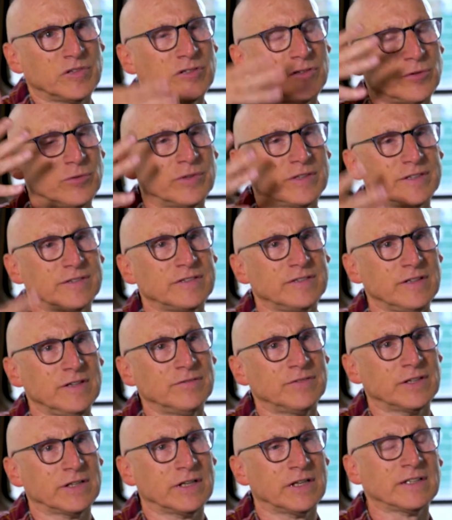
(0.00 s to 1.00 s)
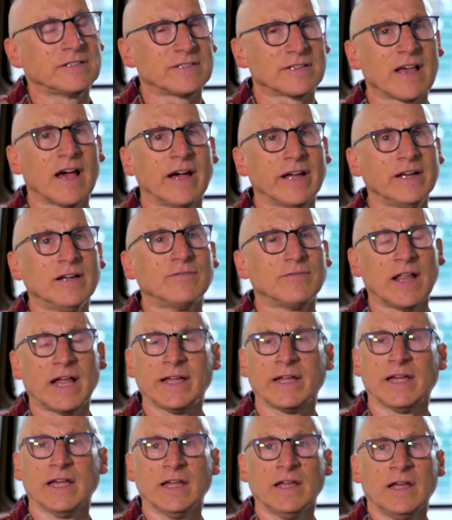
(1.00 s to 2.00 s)
to receive it. It's kind of
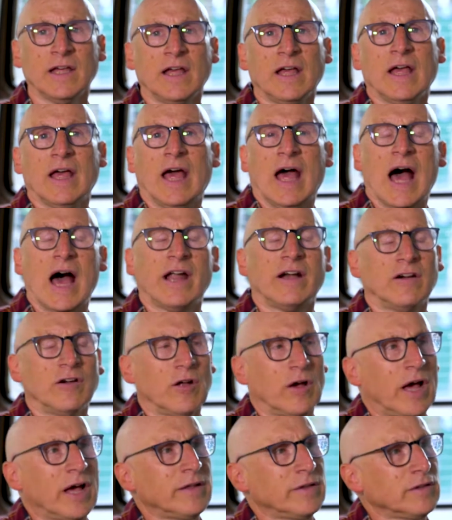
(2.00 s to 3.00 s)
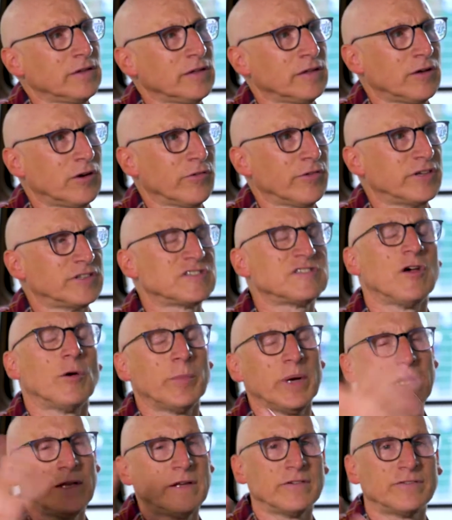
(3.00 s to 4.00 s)
like, I don't know, there's so
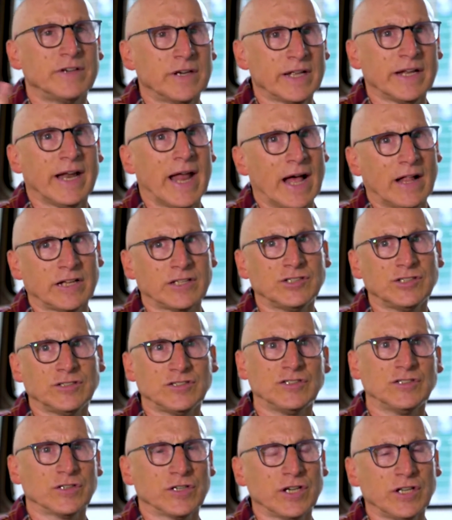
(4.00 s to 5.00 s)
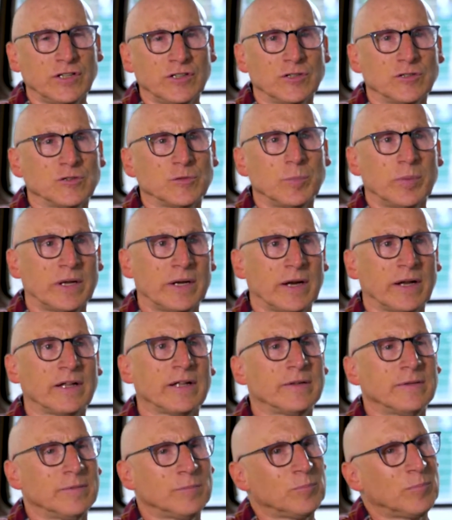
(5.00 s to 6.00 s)
many different analogies you could use,
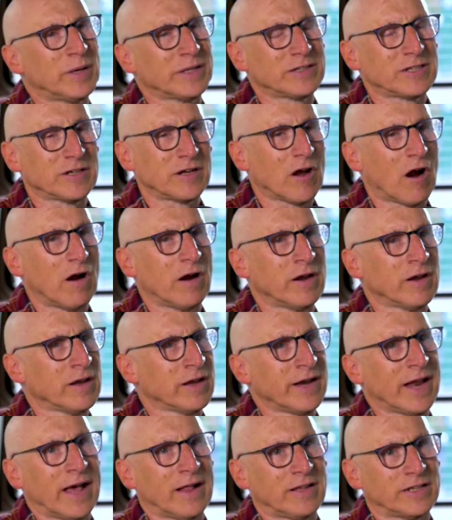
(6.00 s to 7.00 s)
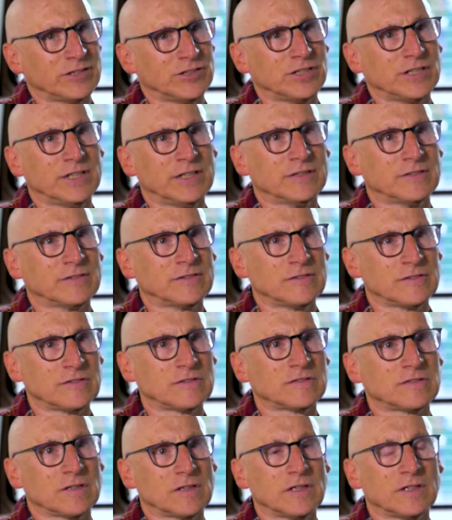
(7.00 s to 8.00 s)
but the garden analogy
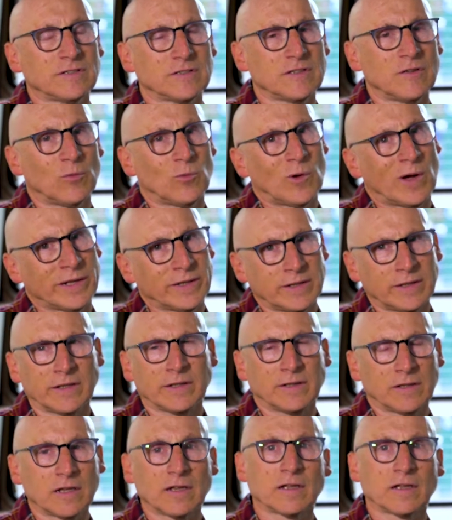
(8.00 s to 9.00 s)
is the one that